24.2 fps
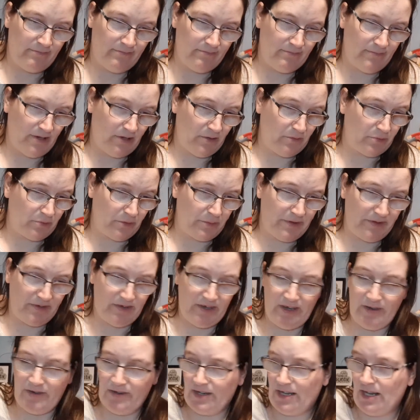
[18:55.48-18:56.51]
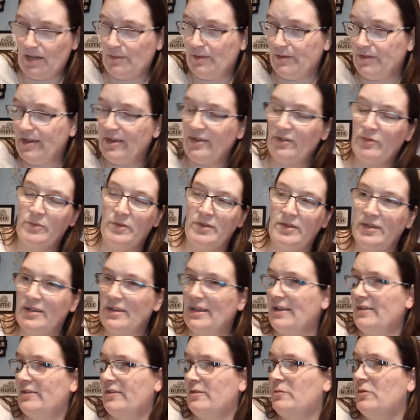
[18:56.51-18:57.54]
I'll probably see you in a couple of days when the
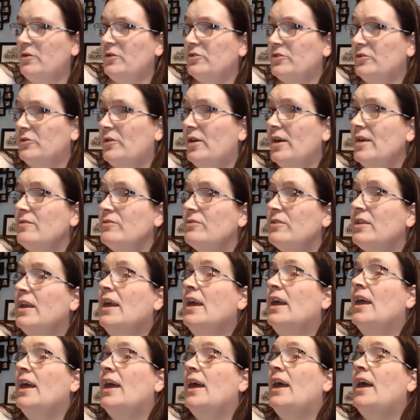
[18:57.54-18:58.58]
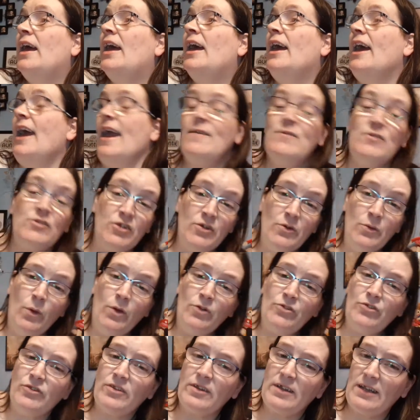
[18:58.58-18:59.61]
classic box arrives. If you do
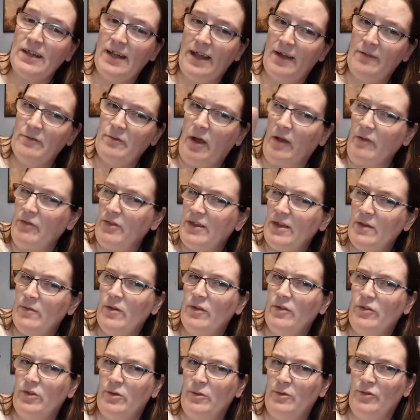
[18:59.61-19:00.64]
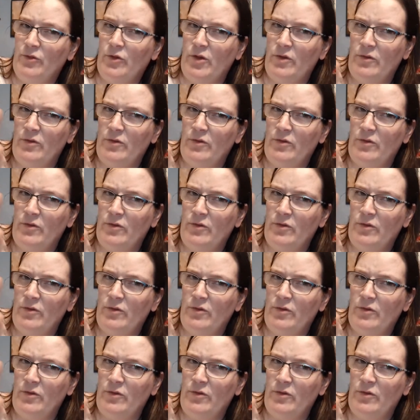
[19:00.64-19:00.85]
watch the, I think I've asked before.